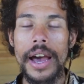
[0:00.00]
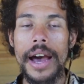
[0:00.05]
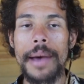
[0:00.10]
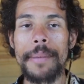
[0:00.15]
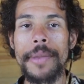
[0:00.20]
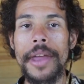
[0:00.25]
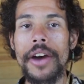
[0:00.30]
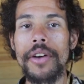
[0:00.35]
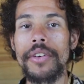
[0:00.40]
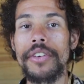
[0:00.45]

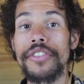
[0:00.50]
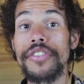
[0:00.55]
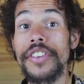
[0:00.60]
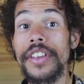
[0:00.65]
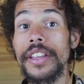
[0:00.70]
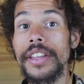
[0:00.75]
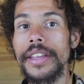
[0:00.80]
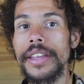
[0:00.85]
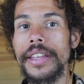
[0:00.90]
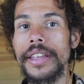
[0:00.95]
I'm now
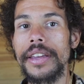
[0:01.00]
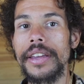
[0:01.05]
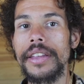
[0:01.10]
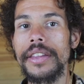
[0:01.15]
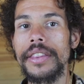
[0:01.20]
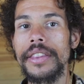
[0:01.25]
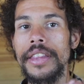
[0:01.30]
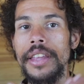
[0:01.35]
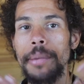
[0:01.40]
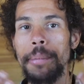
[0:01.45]
revealing
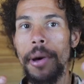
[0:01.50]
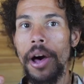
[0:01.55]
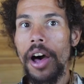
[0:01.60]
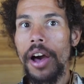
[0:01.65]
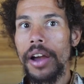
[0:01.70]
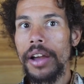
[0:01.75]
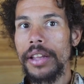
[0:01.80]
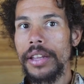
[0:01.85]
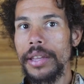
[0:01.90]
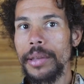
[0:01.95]
the
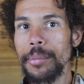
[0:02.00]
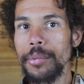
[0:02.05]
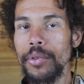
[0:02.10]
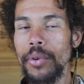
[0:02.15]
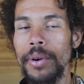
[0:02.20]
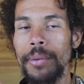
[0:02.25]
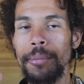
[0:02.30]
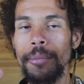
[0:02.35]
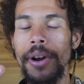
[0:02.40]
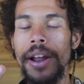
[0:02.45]
apocalypse,
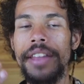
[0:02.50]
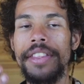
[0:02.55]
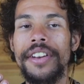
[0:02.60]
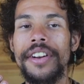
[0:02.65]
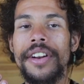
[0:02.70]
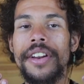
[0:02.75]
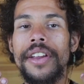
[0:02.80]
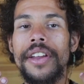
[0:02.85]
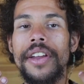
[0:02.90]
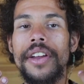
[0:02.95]
or I'm
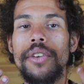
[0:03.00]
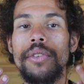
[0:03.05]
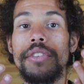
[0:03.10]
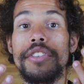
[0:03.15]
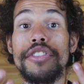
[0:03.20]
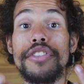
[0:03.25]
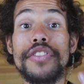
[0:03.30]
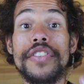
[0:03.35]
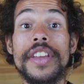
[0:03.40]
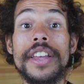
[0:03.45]
rather
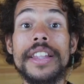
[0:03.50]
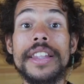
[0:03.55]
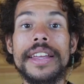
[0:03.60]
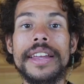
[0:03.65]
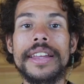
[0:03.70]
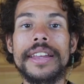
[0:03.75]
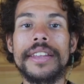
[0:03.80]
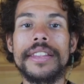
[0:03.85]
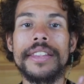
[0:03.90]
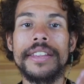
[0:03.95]

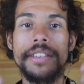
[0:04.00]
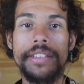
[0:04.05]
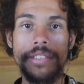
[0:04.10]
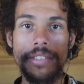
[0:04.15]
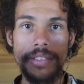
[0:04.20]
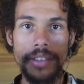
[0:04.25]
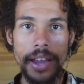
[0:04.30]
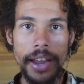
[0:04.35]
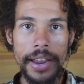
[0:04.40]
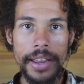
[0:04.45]
revealing this
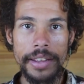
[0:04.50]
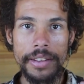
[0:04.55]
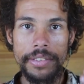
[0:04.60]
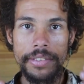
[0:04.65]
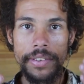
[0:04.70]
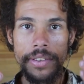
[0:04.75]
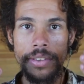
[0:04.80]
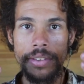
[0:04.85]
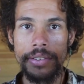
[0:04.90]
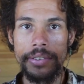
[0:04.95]

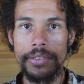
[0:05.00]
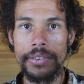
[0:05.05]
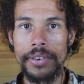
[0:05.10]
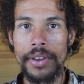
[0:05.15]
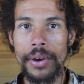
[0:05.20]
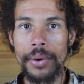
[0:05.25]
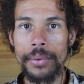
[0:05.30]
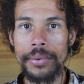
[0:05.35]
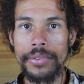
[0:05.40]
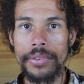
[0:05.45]
science and this
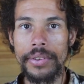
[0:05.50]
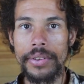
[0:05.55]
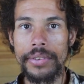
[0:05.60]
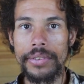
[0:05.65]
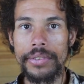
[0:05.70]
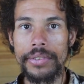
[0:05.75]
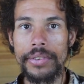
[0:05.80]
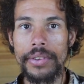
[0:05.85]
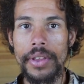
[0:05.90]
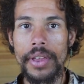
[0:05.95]

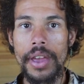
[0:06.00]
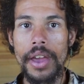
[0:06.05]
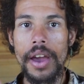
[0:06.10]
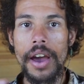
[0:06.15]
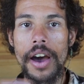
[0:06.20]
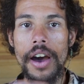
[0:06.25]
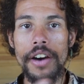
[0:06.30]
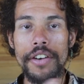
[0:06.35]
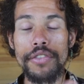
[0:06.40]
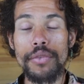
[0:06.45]
gnosis
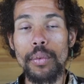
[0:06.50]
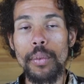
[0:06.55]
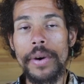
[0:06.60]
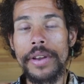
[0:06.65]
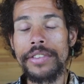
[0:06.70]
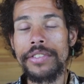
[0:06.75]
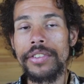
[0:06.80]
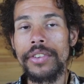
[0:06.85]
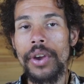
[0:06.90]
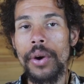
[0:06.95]
of
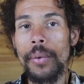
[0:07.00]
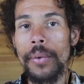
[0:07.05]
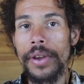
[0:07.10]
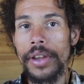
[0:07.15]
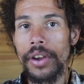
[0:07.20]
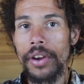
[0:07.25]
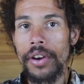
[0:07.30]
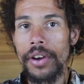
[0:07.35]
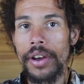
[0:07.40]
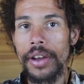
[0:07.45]
what's
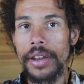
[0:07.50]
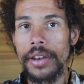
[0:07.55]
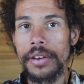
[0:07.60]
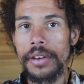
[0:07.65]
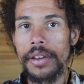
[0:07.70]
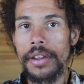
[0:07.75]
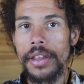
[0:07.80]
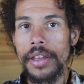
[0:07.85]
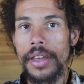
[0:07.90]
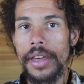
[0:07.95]
going on.